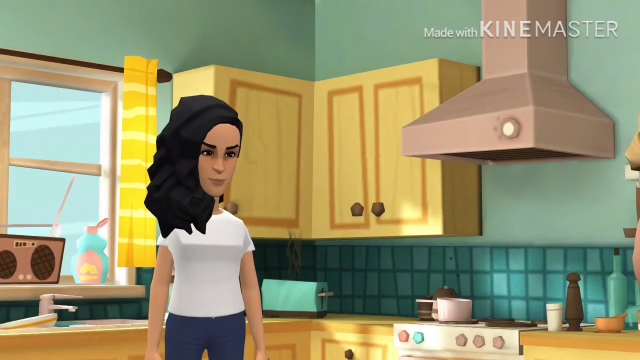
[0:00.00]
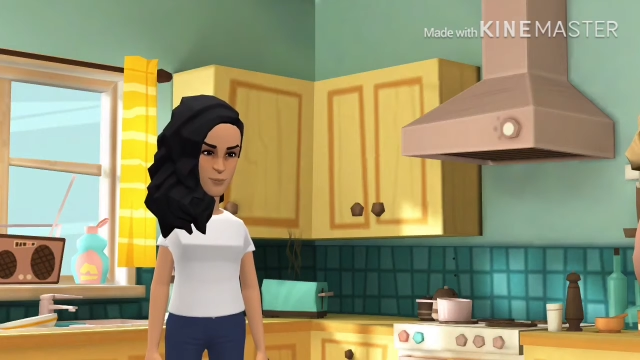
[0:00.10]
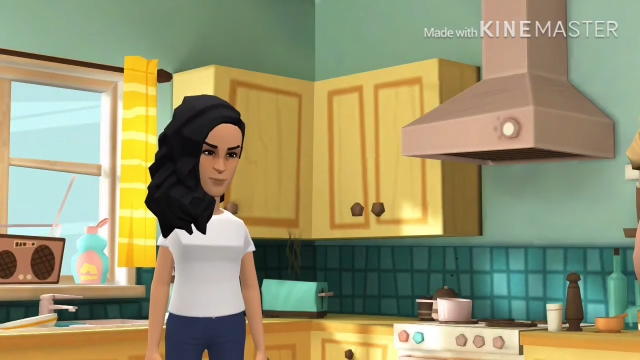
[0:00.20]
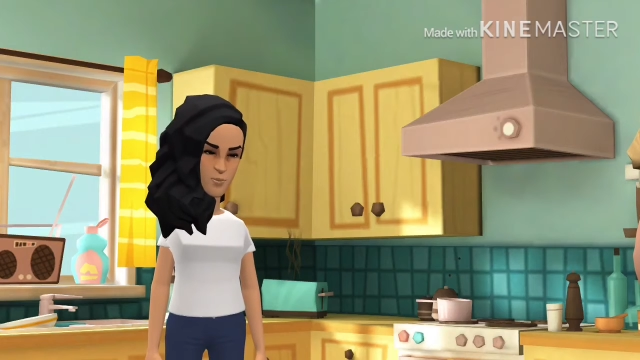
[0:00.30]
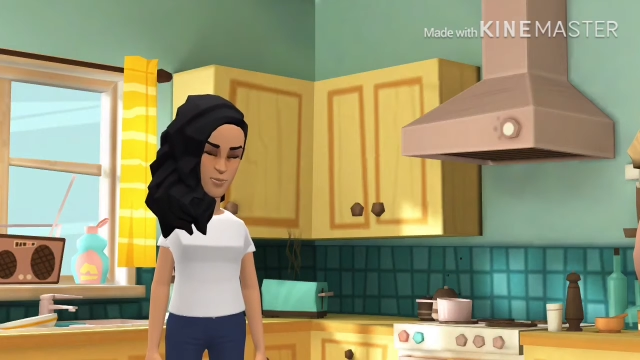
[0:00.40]

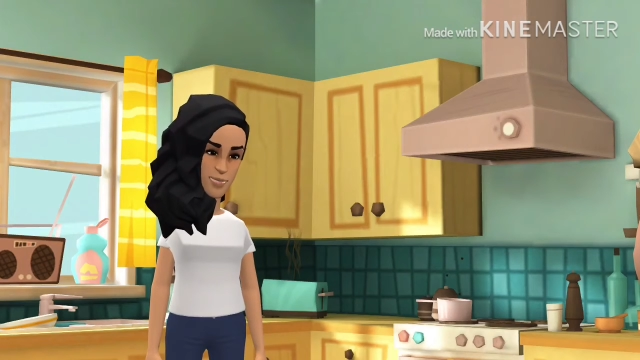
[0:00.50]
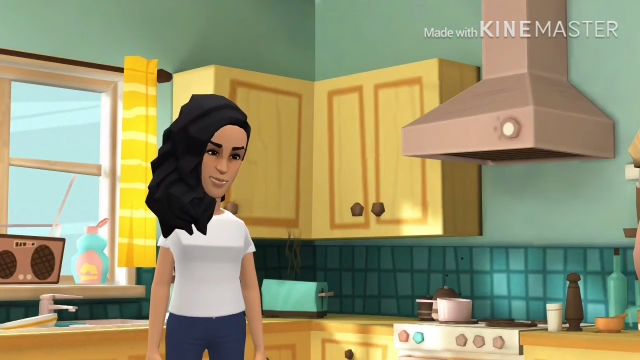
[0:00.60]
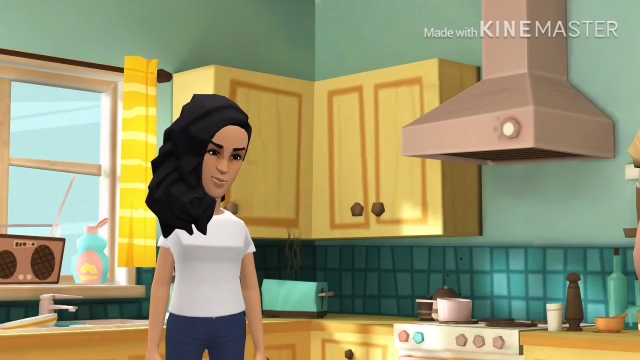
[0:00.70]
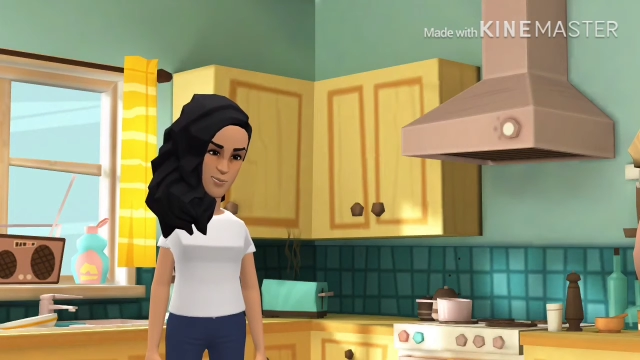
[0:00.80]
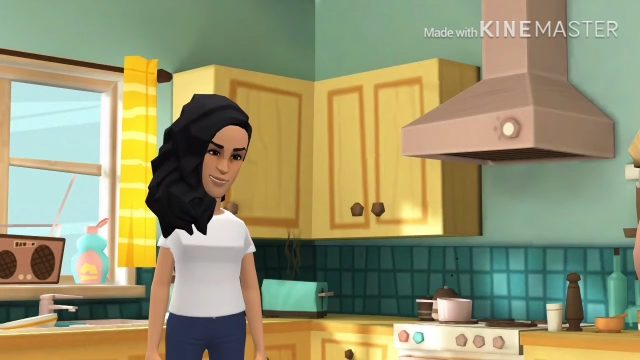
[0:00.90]
so I
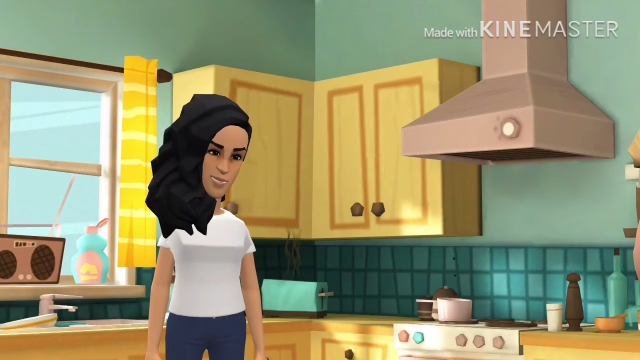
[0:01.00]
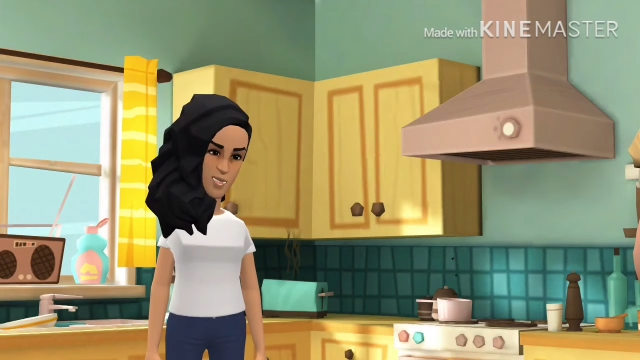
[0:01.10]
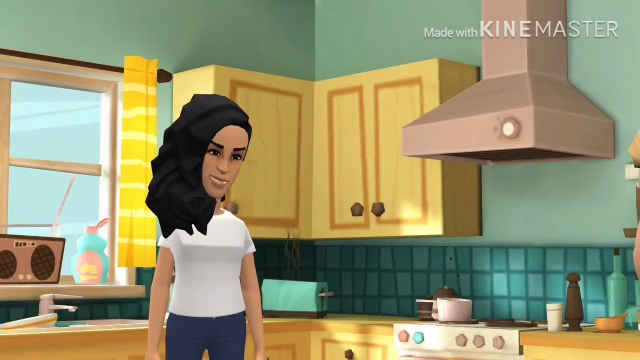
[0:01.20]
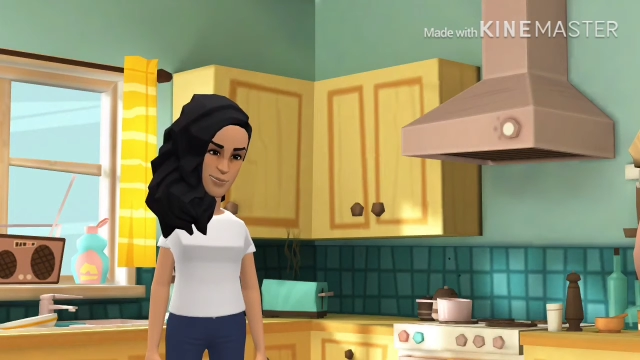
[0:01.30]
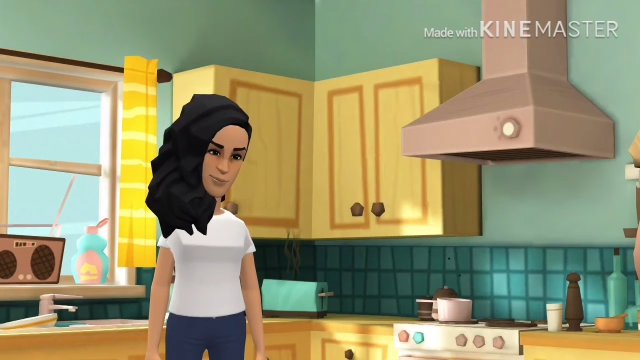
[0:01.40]
don't have
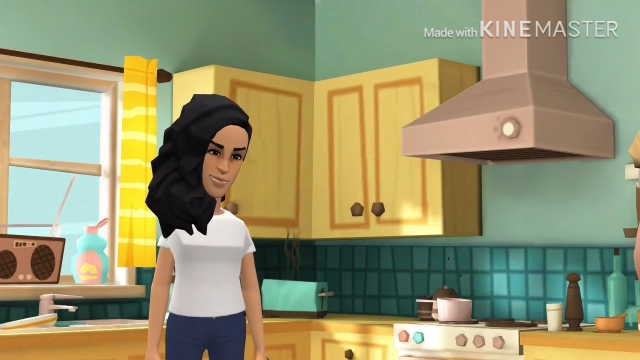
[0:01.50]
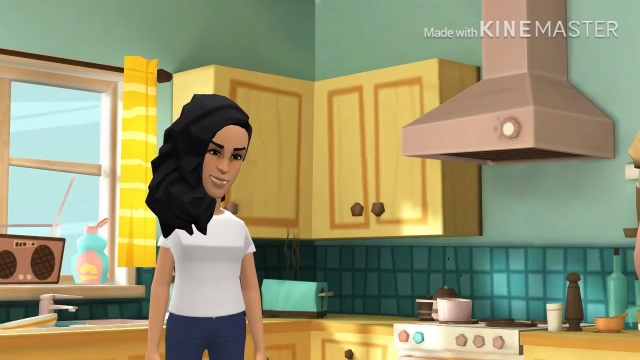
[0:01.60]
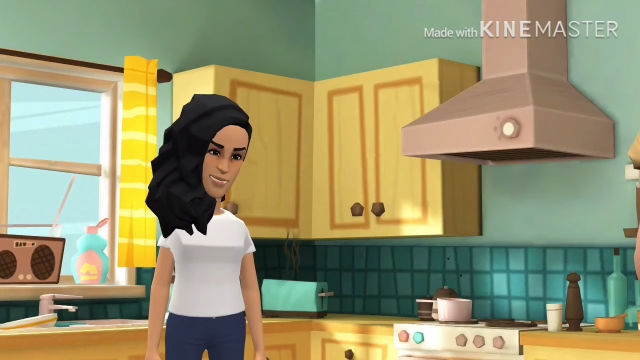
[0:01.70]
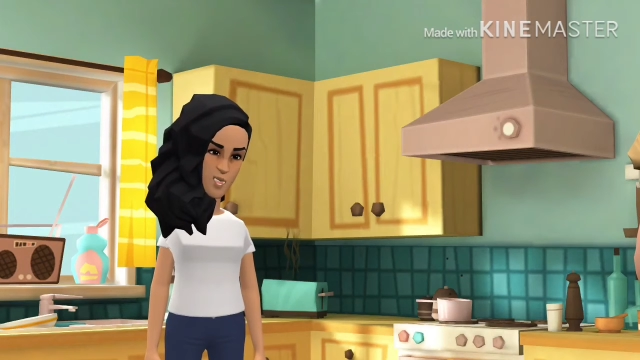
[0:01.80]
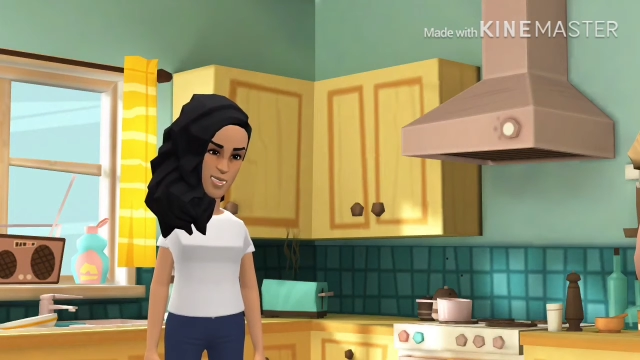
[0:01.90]
to ask
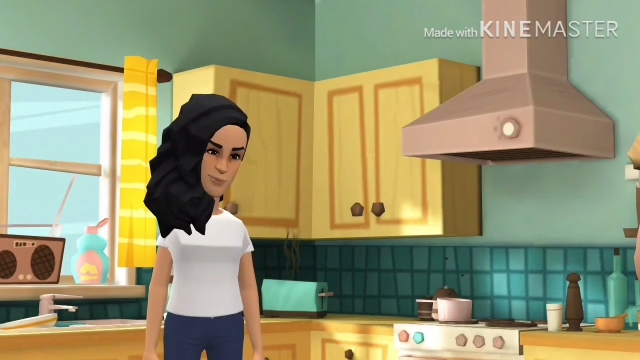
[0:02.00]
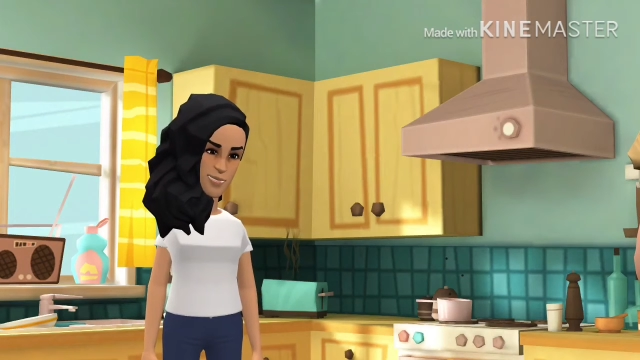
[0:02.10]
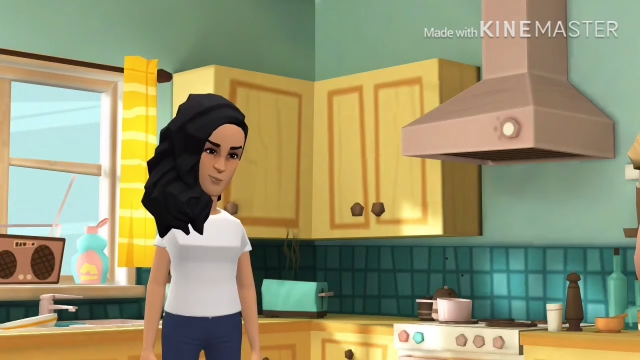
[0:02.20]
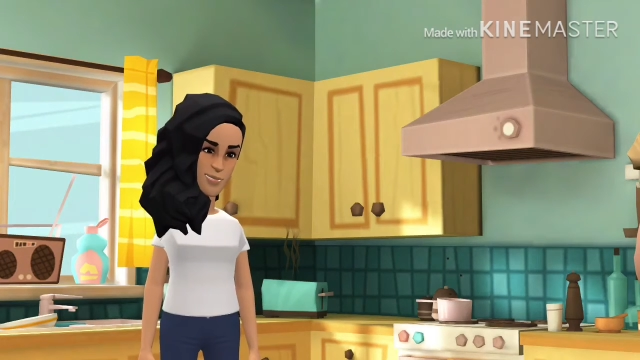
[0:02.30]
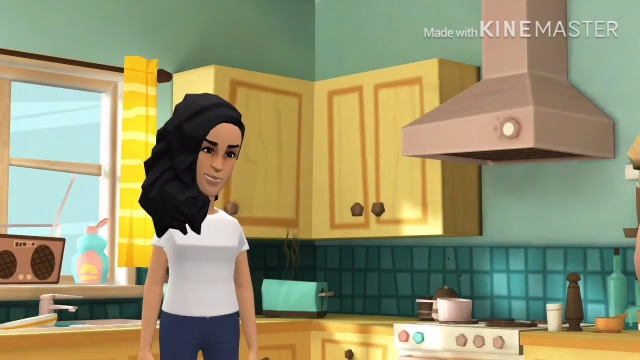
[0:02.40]
Dave to come
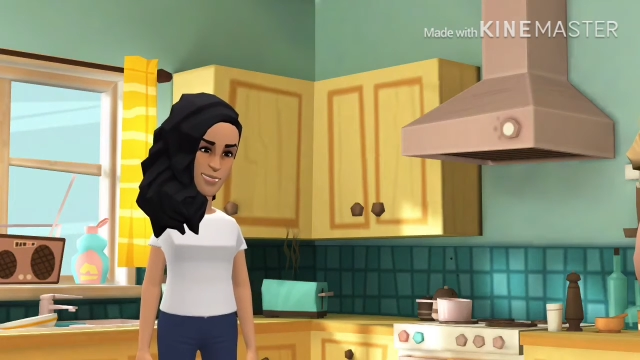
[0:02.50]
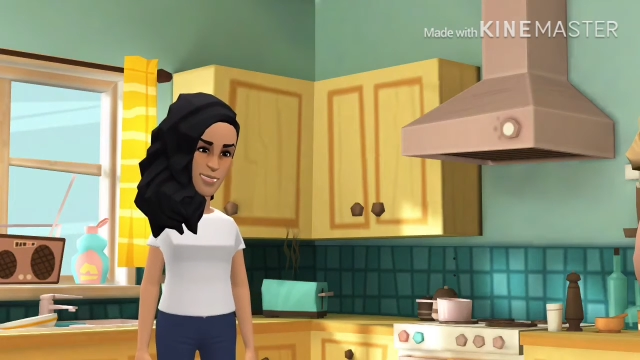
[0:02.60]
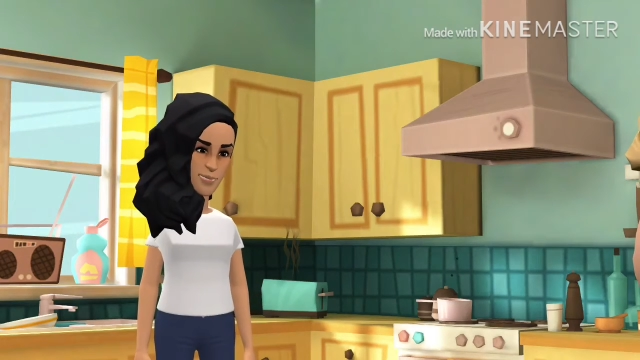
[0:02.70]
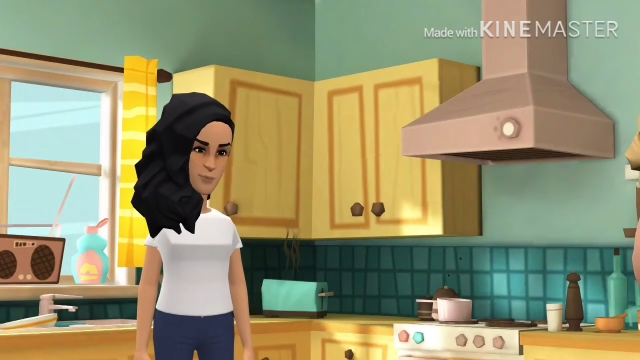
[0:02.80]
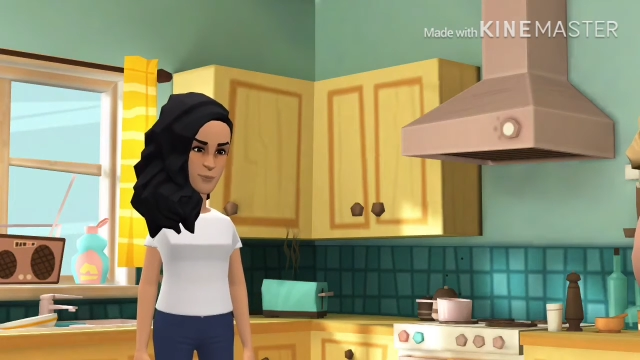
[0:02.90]
home early.